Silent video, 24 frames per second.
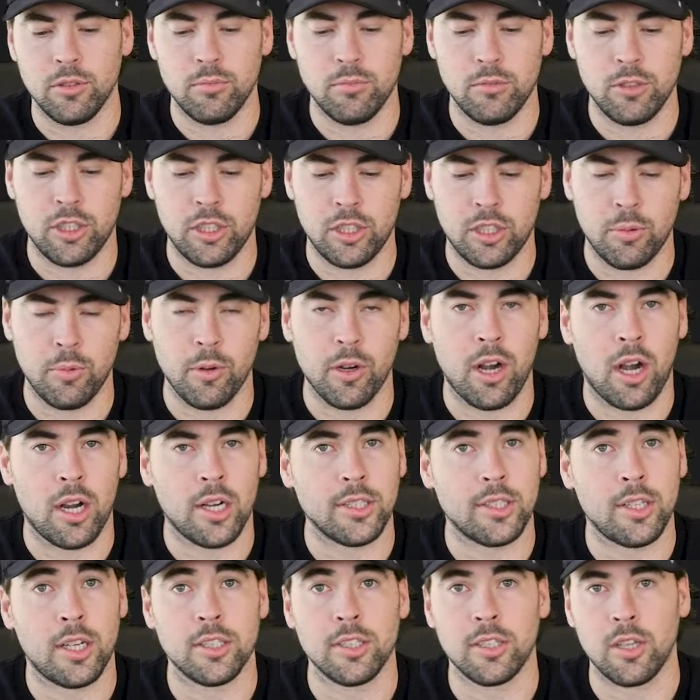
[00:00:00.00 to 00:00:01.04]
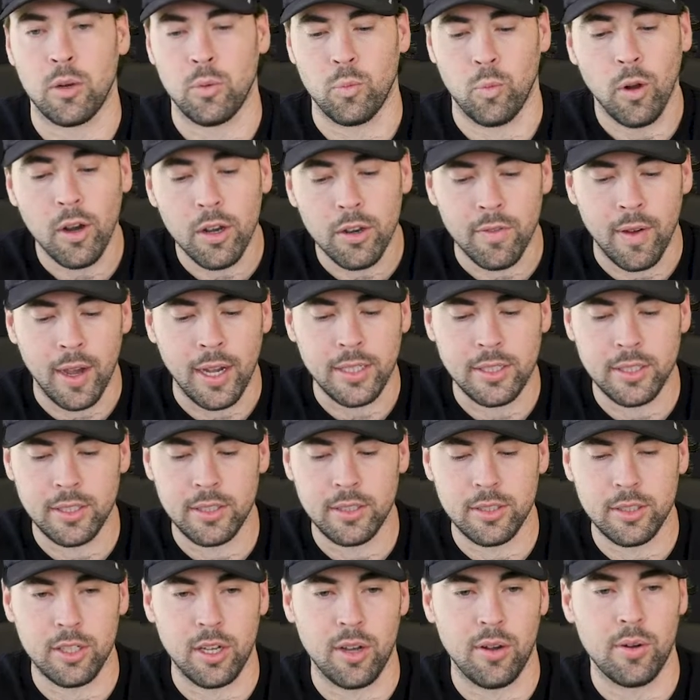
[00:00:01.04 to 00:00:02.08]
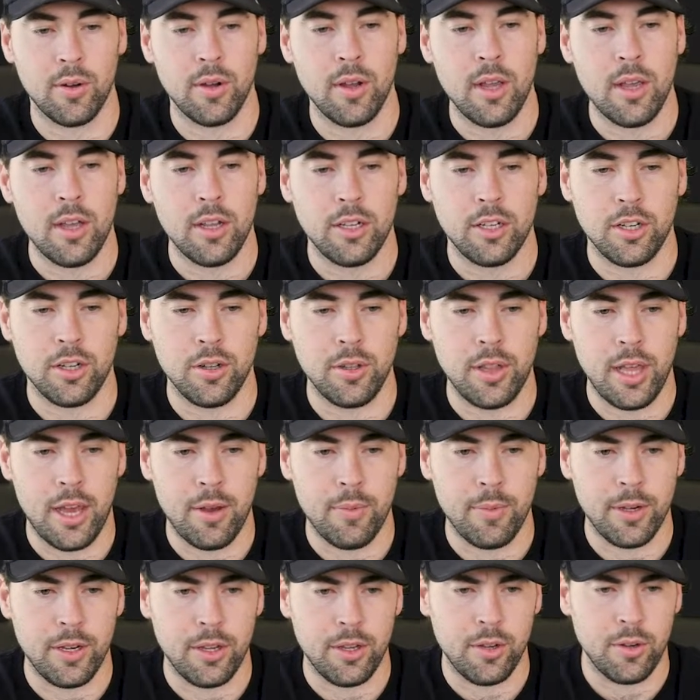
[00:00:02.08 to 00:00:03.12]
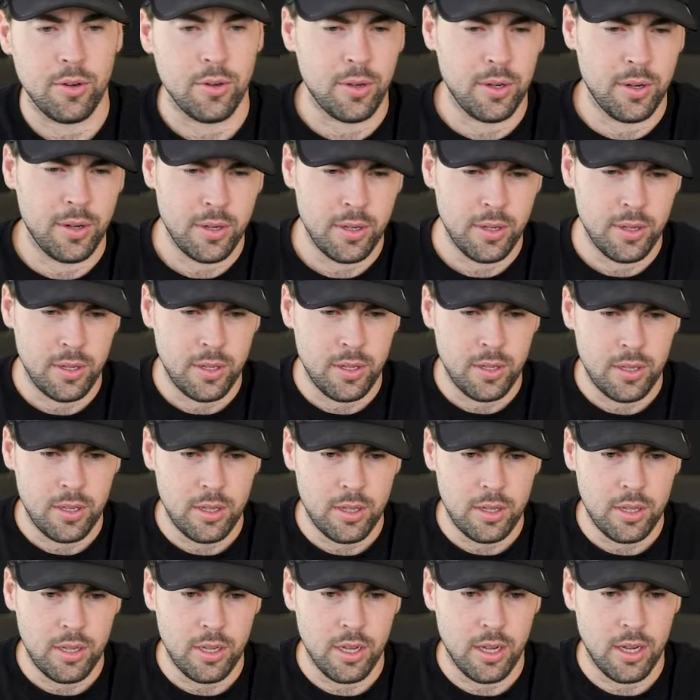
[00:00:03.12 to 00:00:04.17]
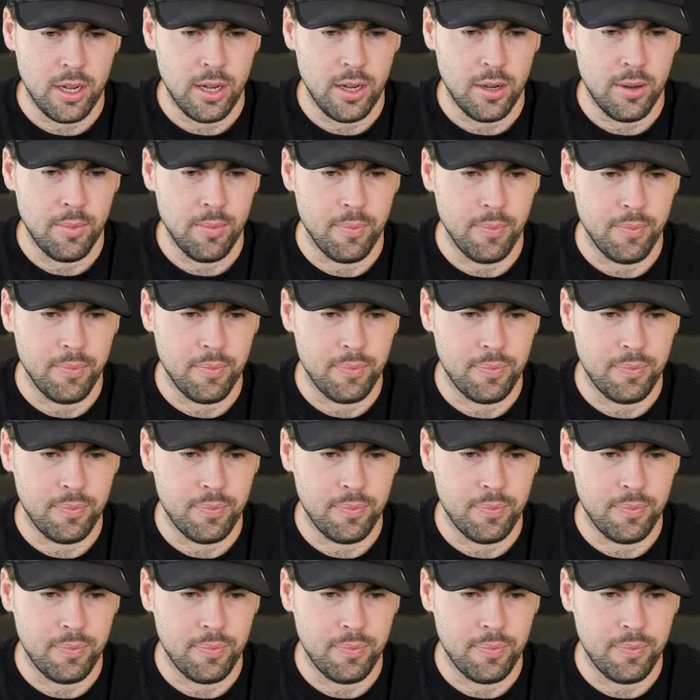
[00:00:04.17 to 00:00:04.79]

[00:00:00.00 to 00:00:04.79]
just some reconnaissance on one device. So to do that, we do nmap